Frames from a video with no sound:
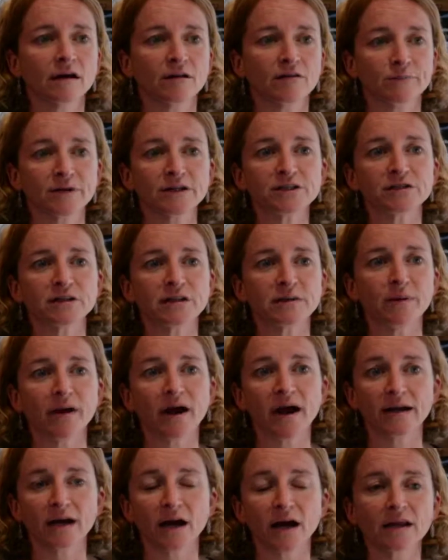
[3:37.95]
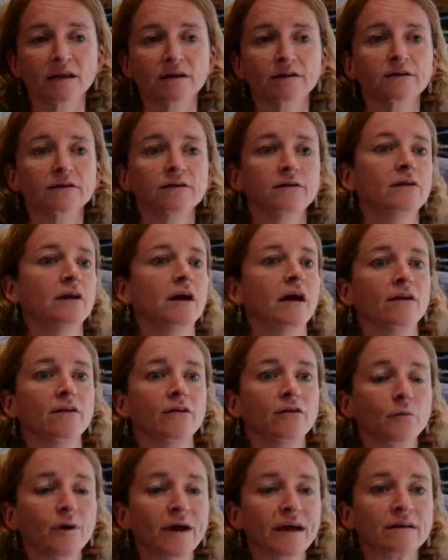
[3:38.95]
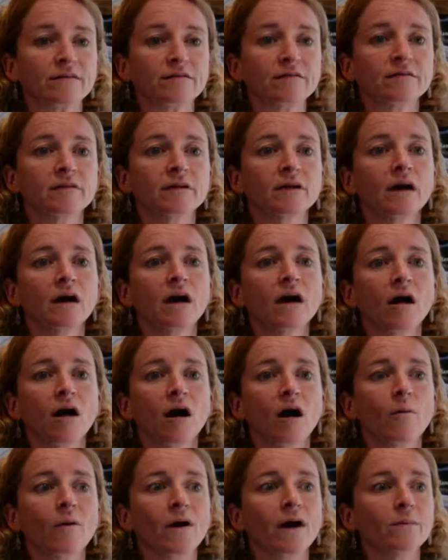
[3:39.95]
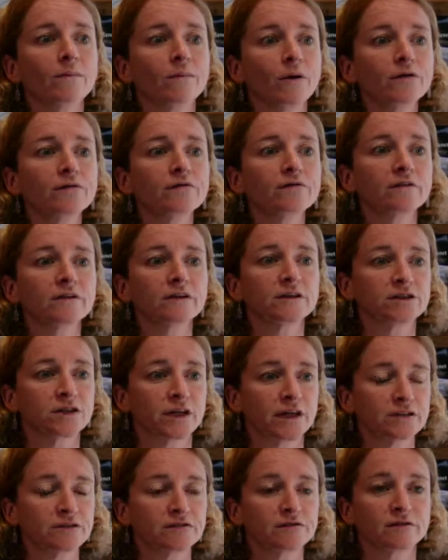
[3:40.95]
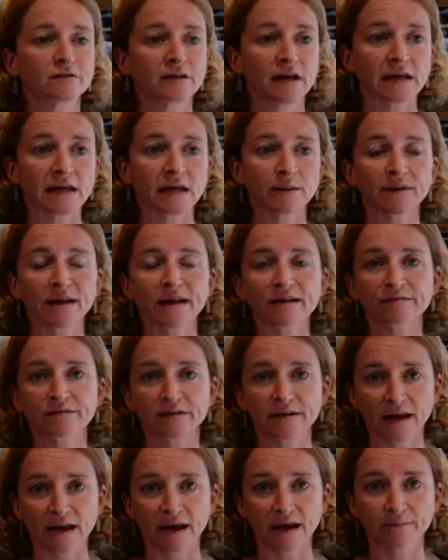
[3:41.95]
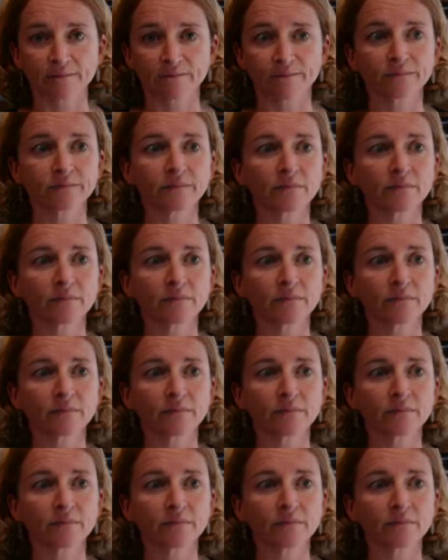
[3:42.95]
especially Pine Island and Thwaites, are where most of the changes are taking place today,